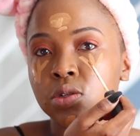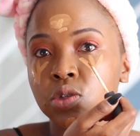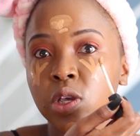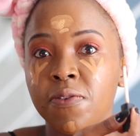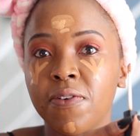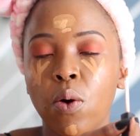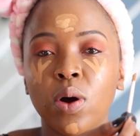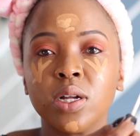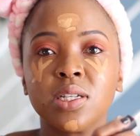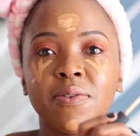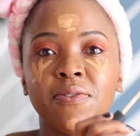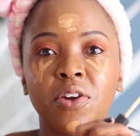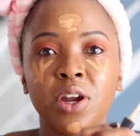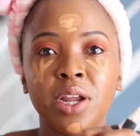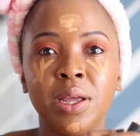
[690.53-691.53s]
So if I want a
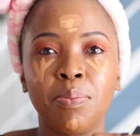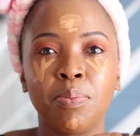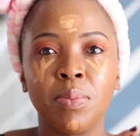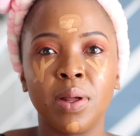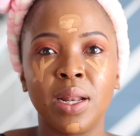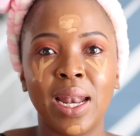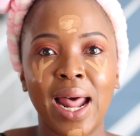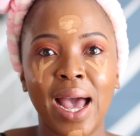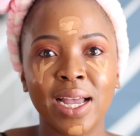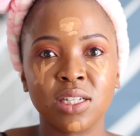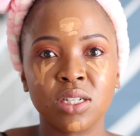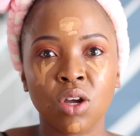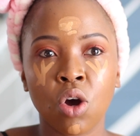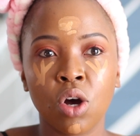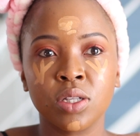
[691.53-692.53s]
very light
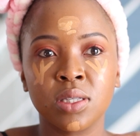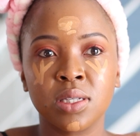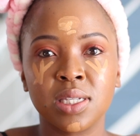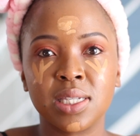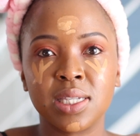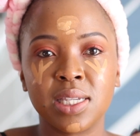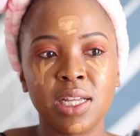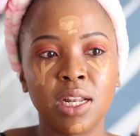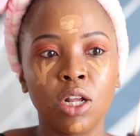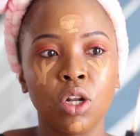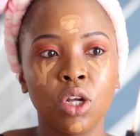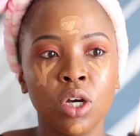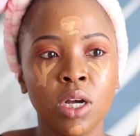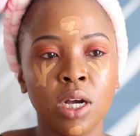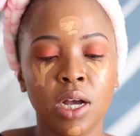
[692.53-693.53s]
concealer
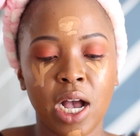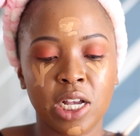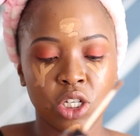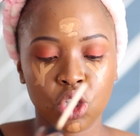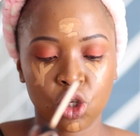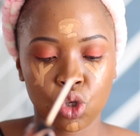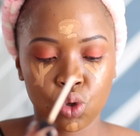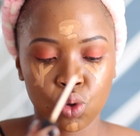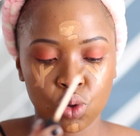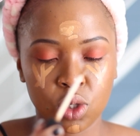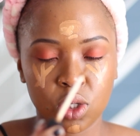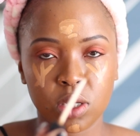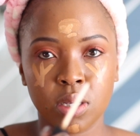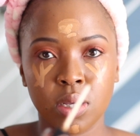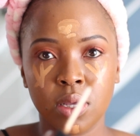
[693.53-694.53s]
look, I just
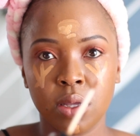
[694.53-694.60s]
use